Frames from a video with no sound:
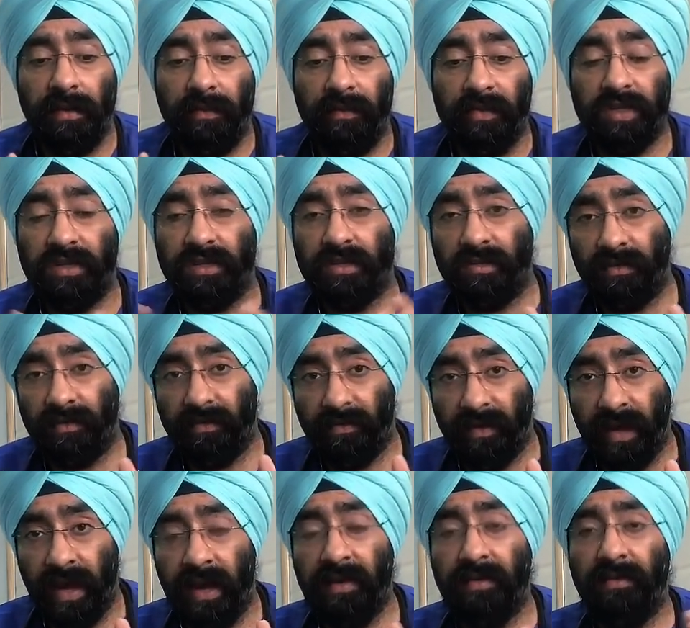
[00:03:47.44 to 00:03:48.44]
which is
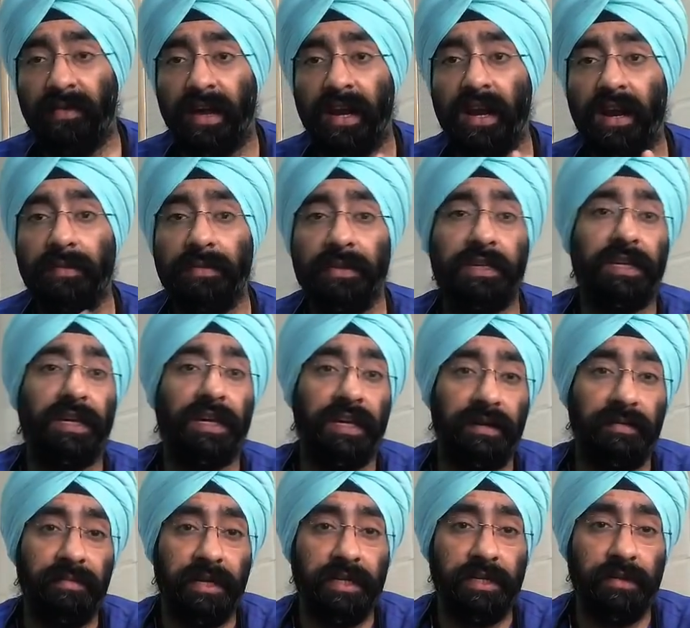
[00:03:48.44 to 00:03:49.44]
when vera basically
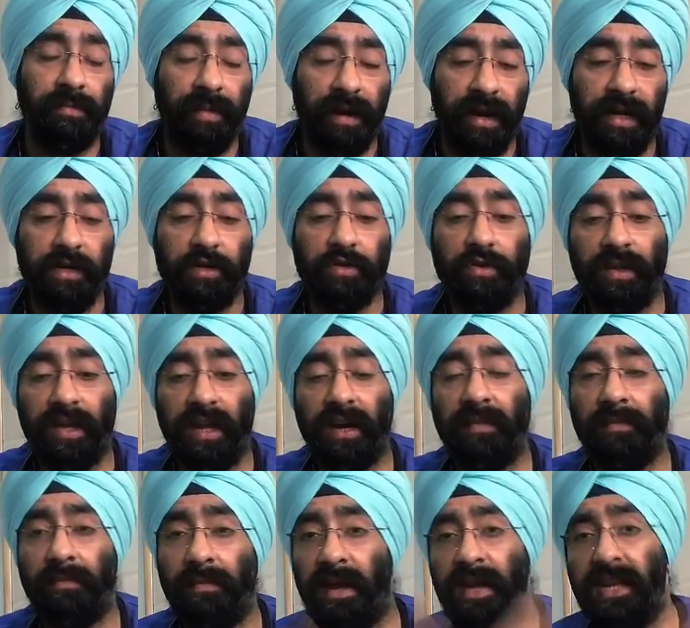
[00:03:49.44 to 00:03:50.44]
means blood. So there
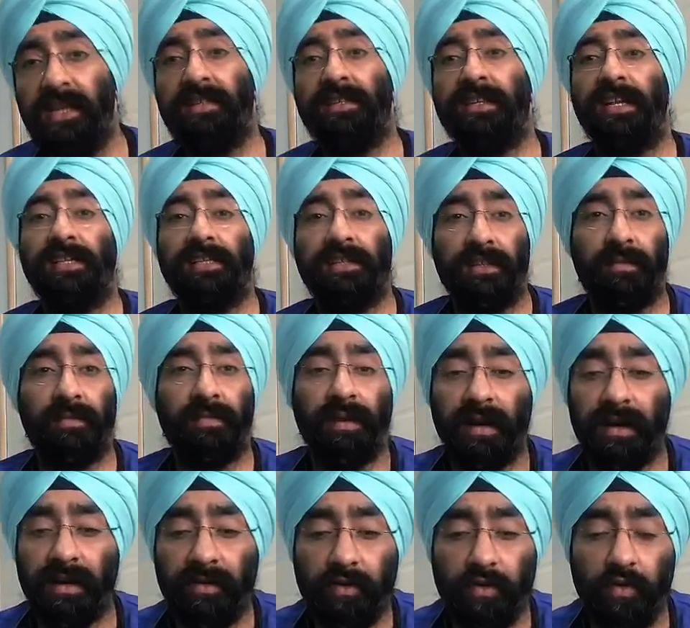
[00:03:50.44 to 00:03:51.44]
are many cells in the
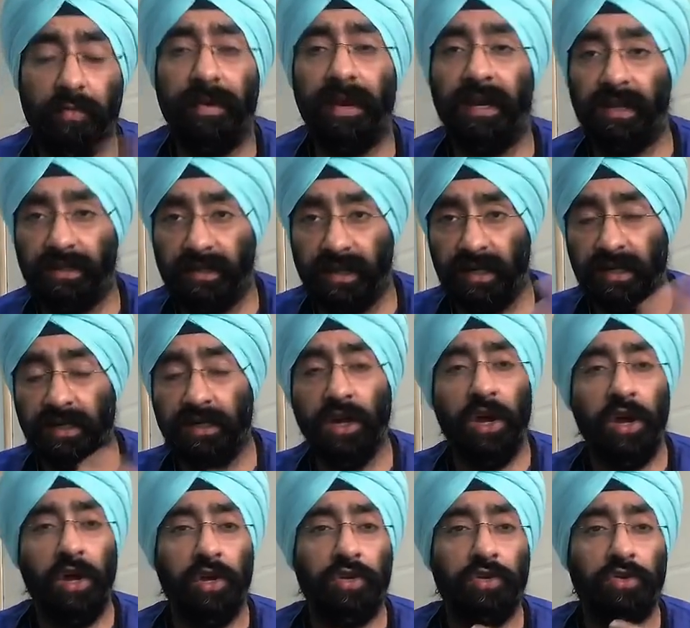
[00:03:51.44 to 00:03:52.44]
blood, too many cells.
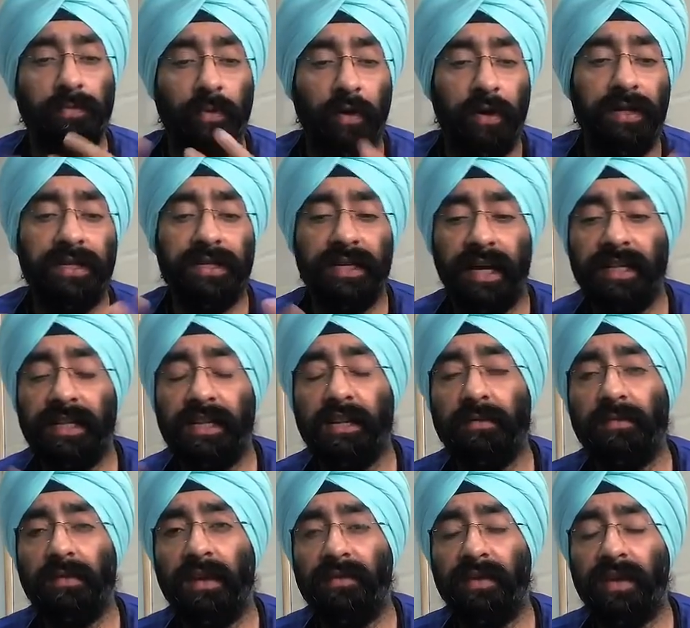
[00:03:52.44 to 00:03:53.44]
So
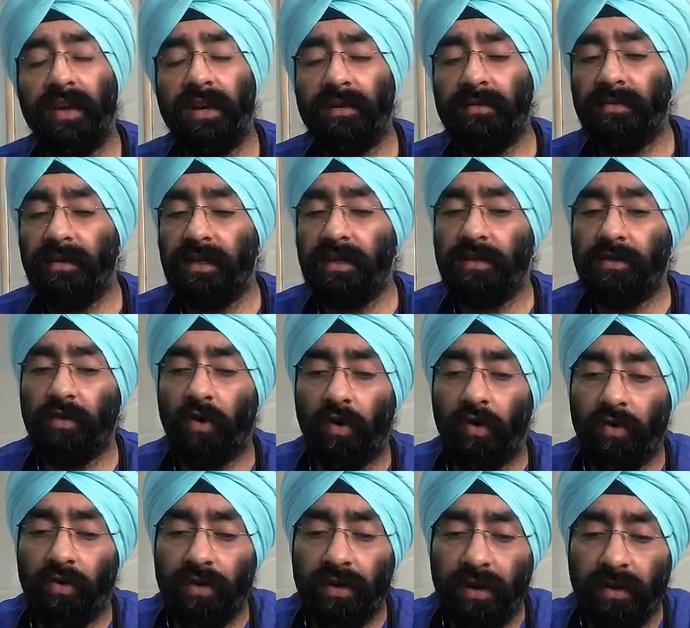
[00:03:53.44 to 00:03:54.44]
polycythemia vera means
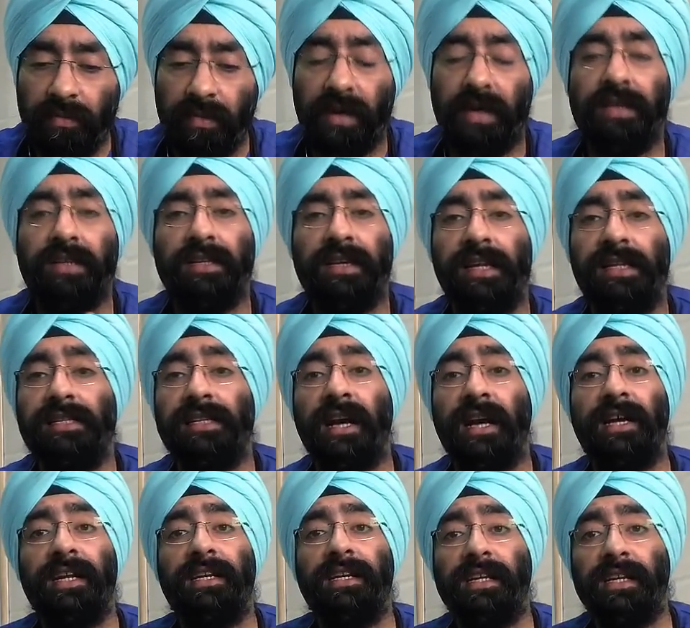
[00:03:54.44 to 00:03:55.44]
all the blood cells
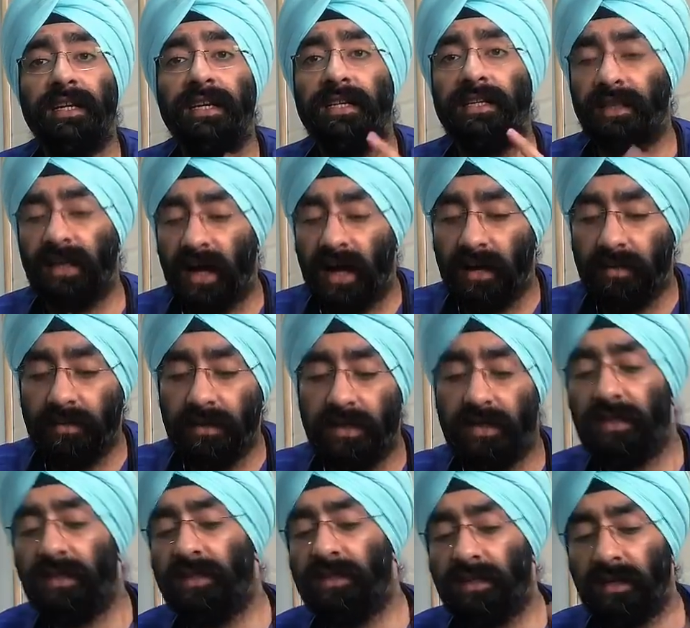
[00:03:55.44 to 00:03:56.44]
are increased,
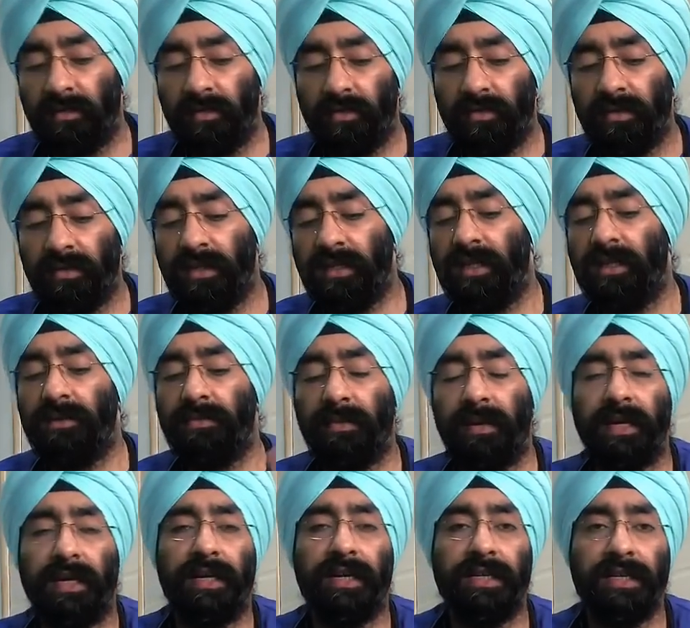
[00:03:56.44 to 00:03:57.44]
RBCs, WBCs,
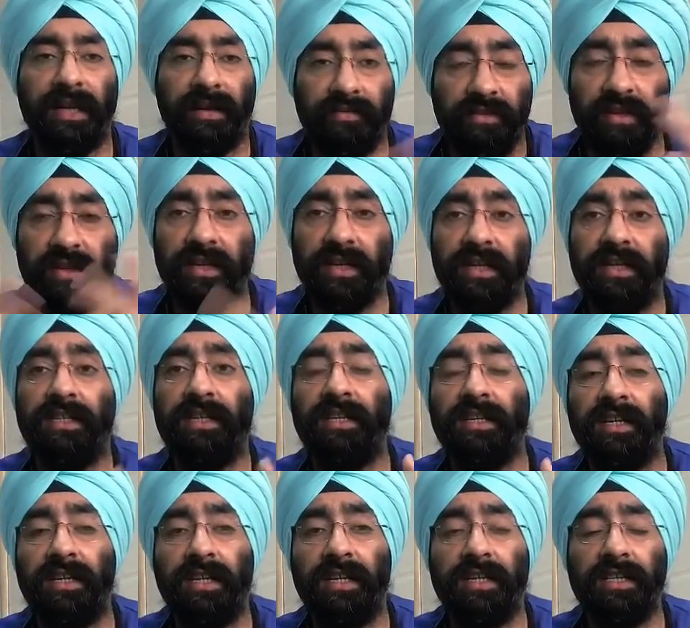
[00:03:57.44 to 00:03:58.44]
platelets, everything is
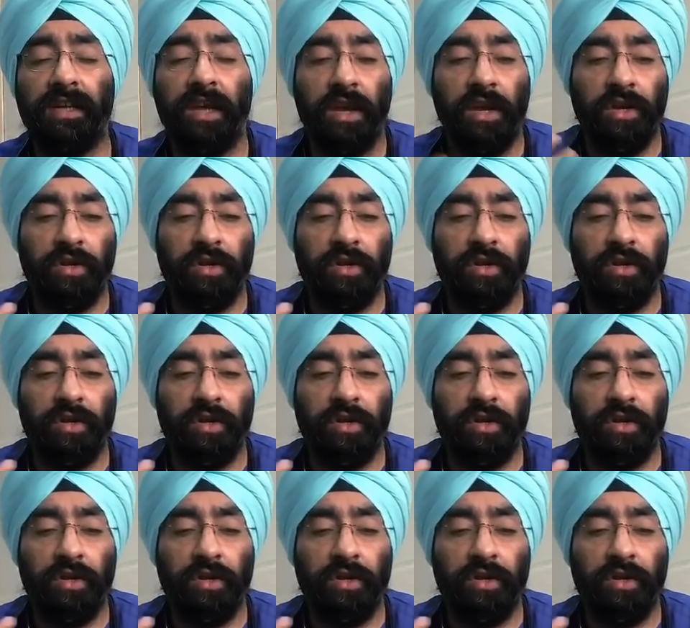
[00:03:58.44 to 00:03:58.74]
increased.